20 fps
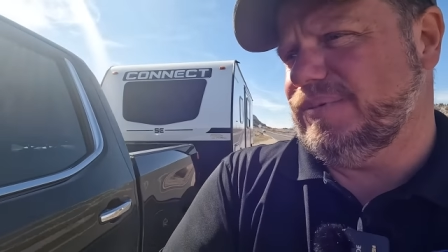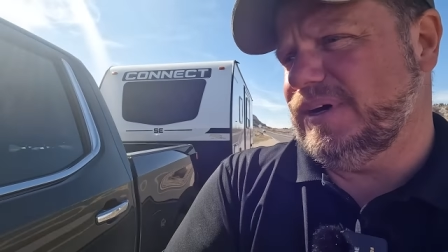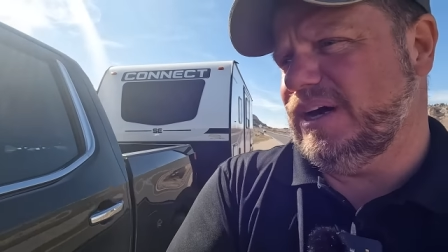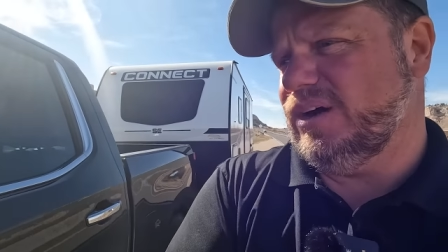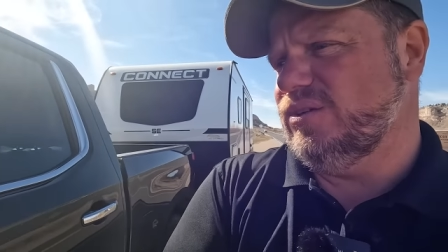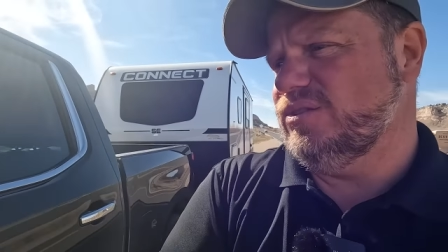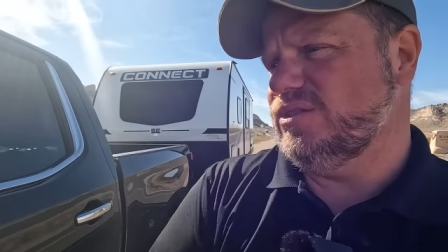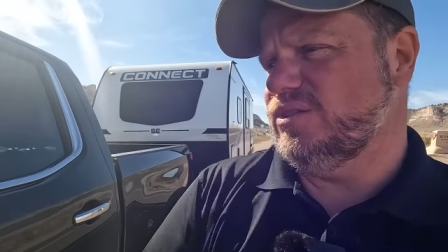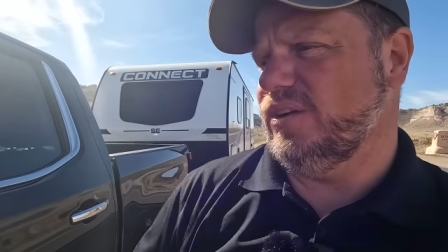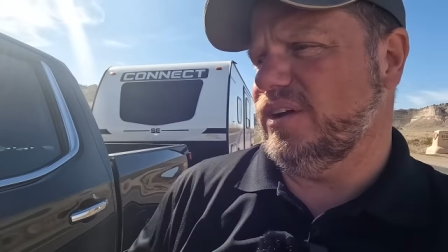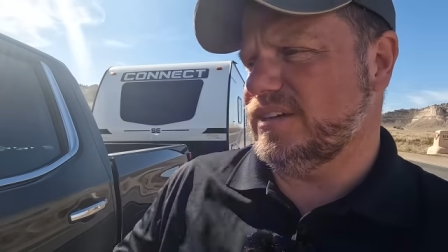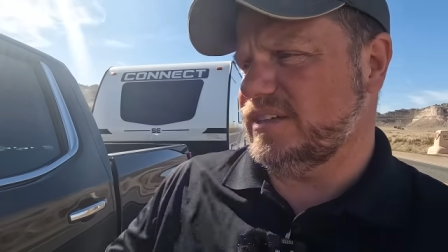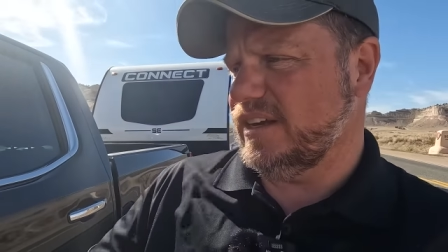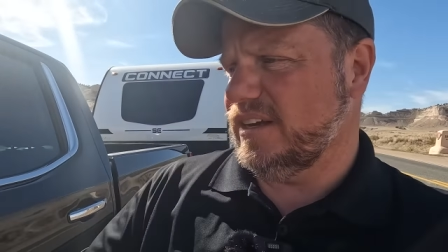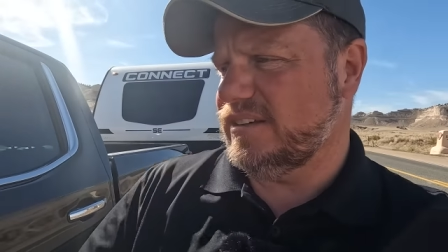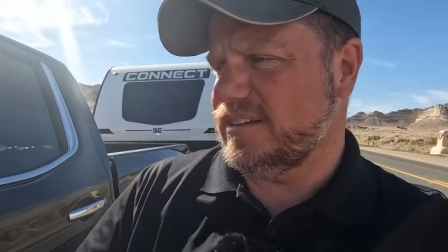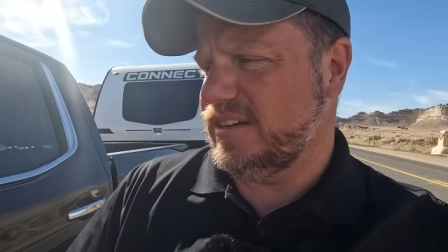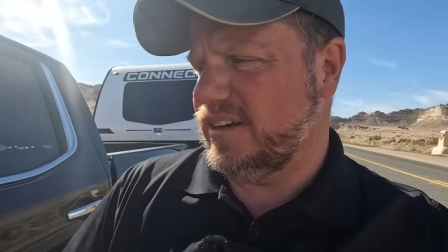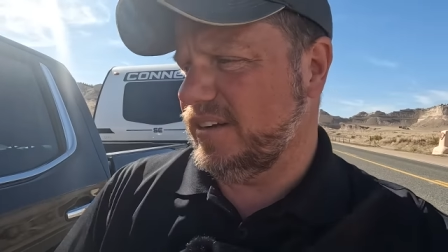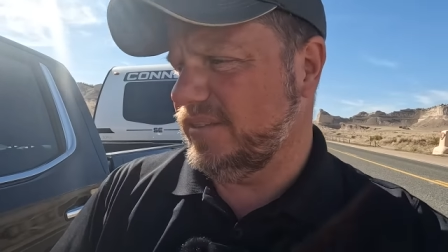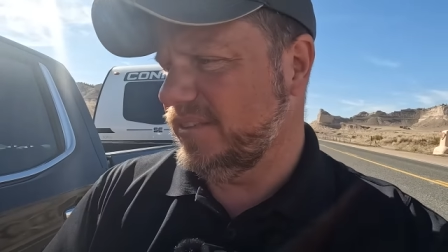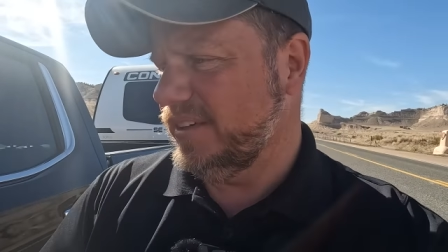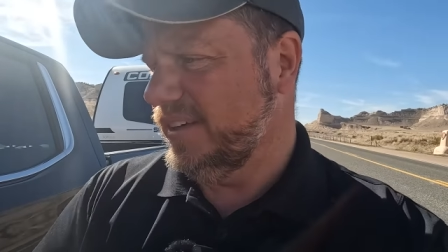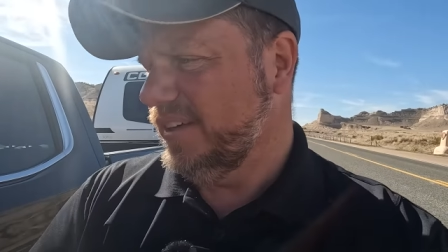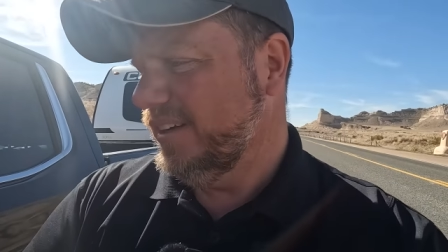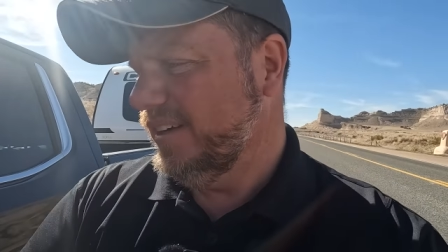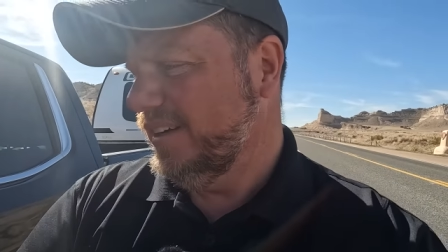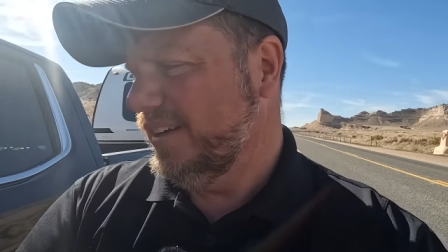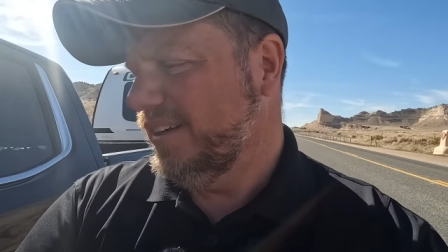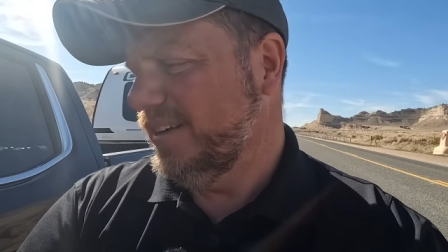pounds, do all this kind of stuff,
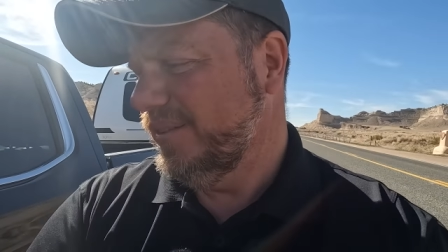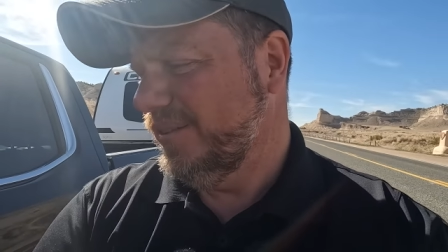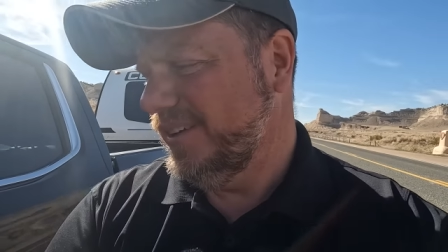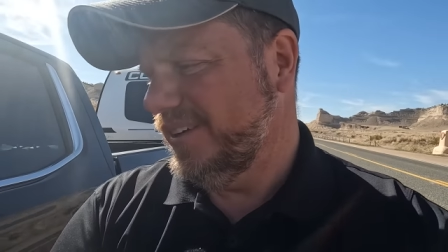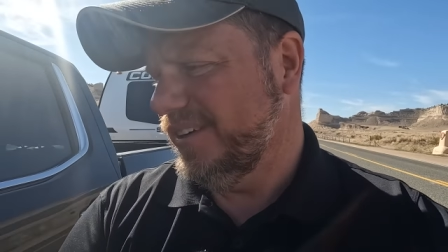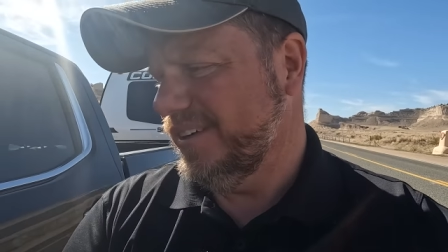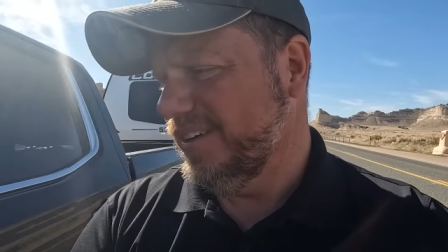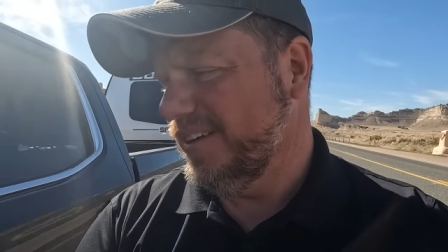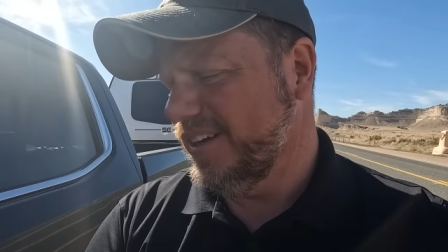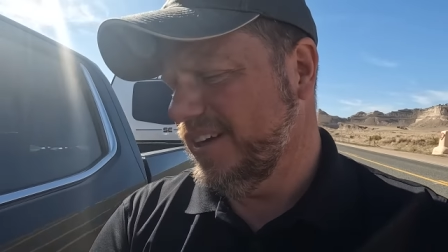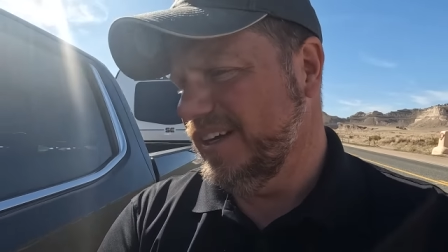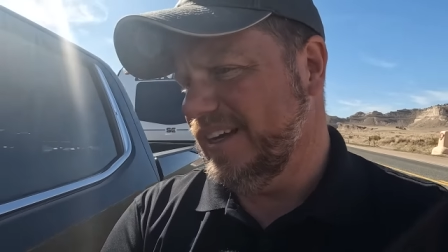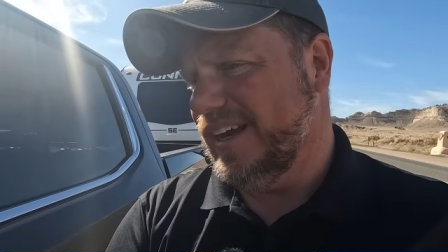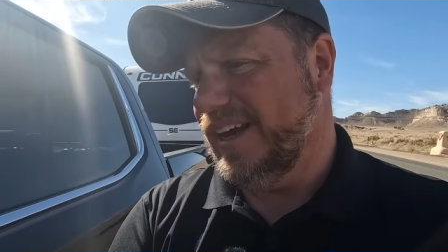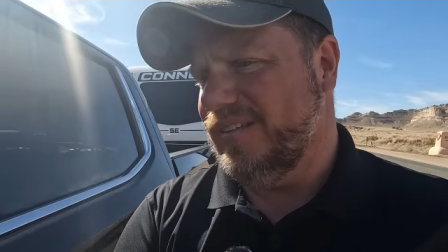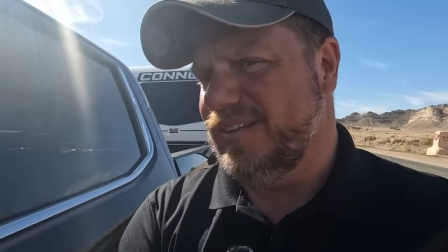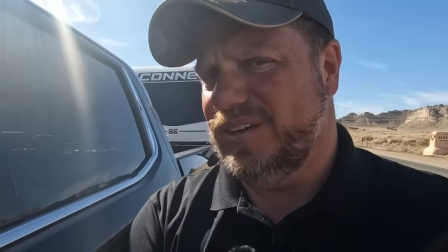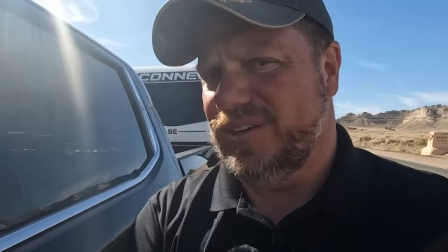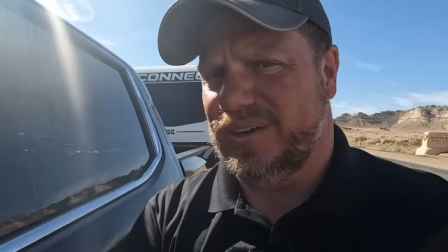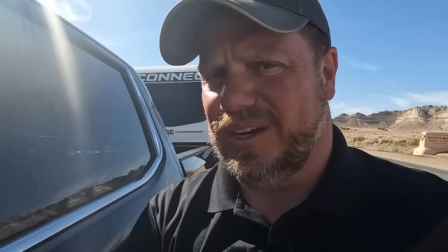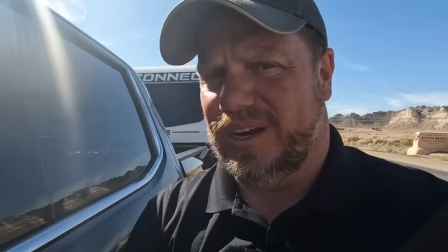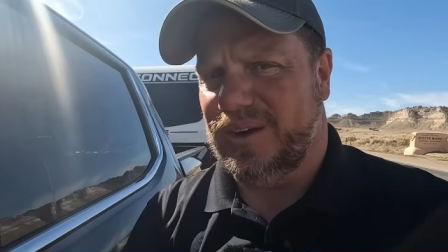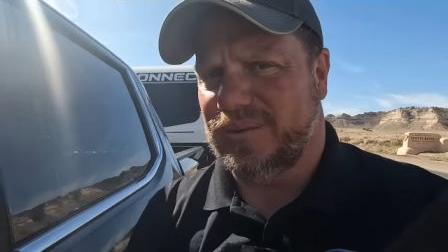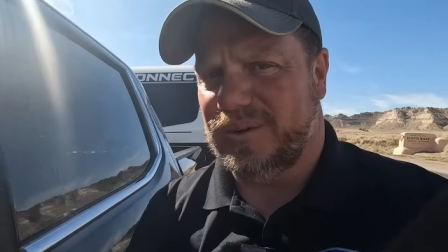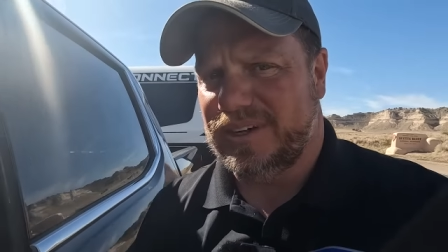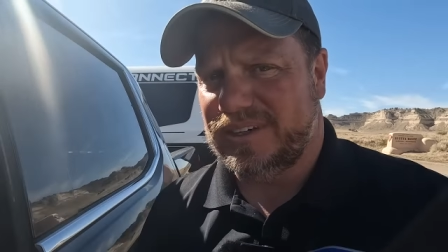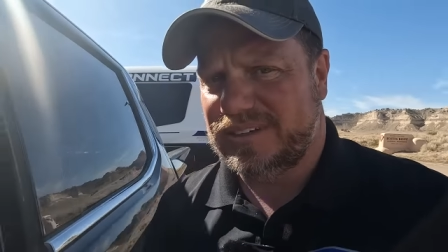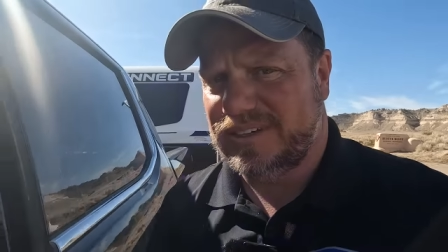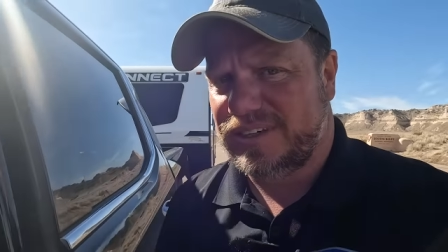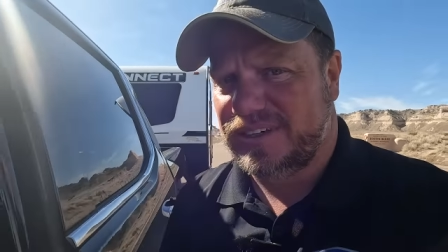well, you're looking at heavy duty
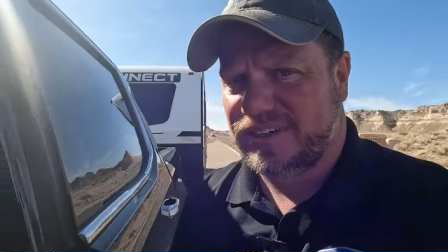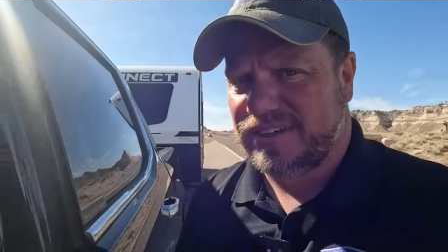anyways.